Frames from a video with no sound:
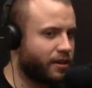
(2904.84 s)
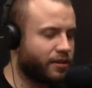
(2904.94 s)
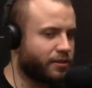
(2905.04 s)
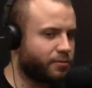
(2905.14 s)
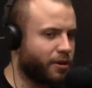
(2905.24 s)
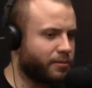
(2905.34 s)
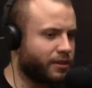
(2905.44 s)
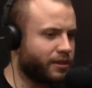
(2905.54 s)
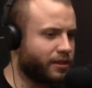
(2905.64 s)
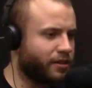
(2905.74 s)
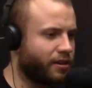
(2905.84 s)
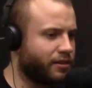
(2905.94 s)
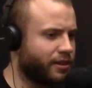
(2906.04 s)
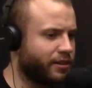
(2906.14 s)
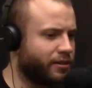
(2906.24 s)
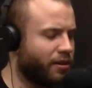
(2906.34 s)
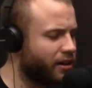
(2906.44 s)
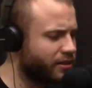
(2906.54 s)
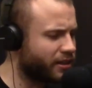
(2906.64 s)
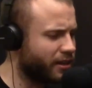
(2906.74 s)
There's probably like Ontario
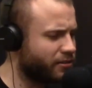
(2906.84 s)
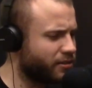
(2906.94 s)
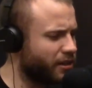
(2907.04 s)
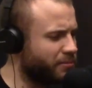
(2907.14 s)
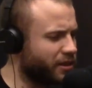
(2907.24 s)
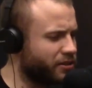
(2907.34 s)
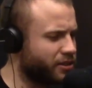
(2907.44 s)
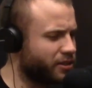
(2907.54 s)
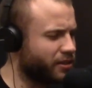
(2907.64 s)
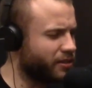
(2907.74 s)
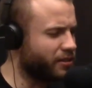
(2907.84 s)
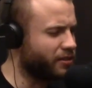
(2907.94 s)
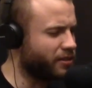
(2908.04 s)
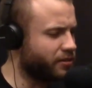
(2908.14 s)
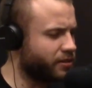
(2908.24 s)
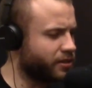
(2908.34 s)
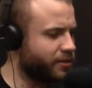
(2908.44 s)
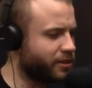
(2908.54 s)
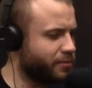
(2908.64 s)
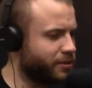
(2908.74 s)
Arts Council. I'm not sure that there's
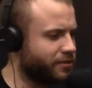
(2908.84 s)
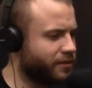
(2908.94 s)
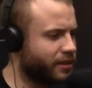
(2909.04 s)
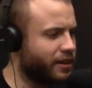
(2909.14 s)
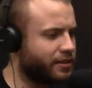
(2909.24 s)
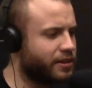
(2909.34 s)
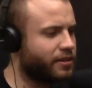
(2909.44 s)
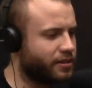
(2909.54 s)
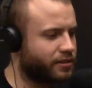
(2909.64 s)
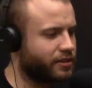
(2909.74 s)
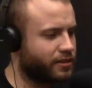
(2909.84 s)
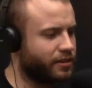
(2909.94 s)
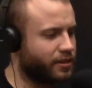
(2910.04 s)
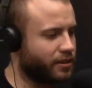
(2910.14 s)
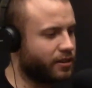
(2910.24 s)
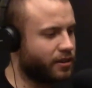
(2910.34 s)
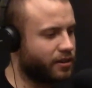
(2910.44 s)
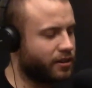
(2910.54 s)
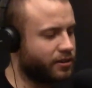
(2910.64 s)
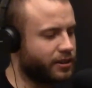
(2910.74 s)
something specific there. I think
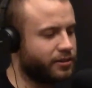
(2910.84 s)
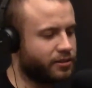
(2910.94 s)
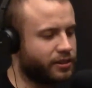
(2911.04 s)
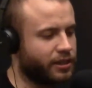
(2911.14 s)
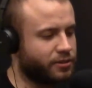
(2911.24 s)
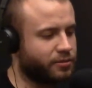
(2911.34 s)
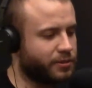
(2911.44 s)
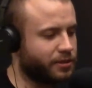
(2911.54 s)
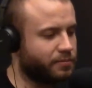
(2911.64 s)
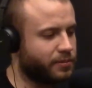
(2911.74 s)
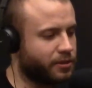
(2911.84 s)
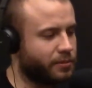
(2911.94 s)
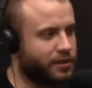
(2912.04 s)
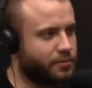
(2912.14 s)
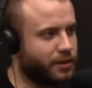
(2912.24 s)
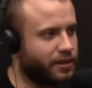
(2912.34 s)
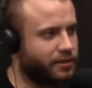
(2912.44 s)
Ontario creates would be your best bet.